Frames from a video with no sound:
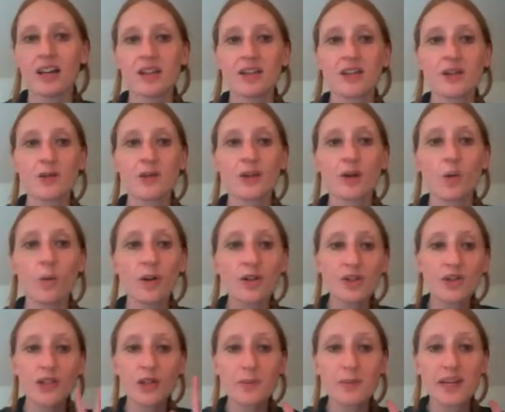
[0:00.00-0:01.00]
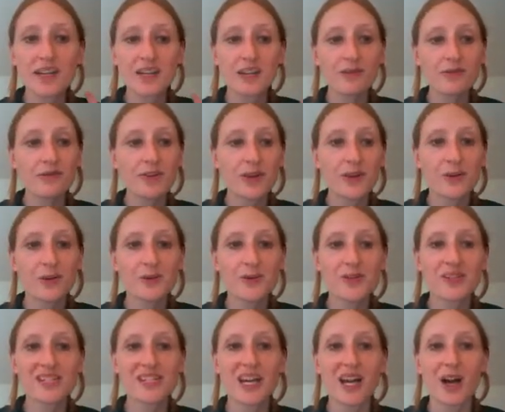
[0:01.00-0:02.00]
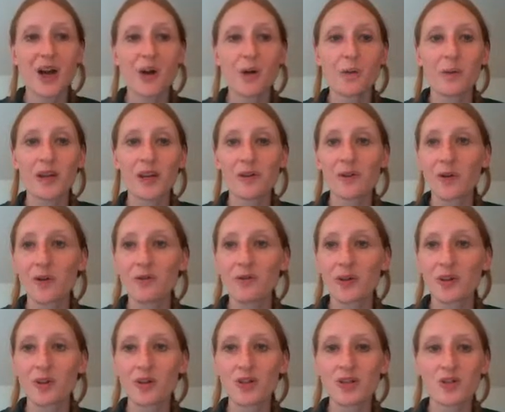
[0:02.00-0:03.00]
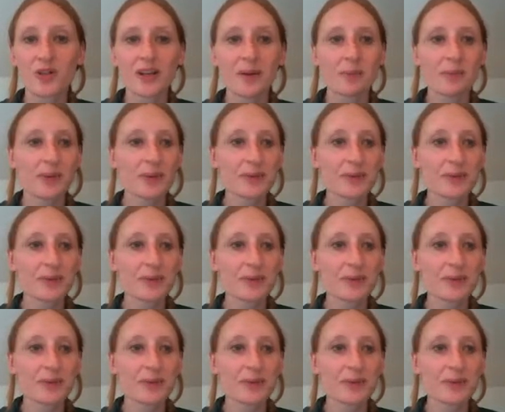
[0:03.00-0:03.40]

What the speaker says: So I don't want you to be confused when you go for your trip.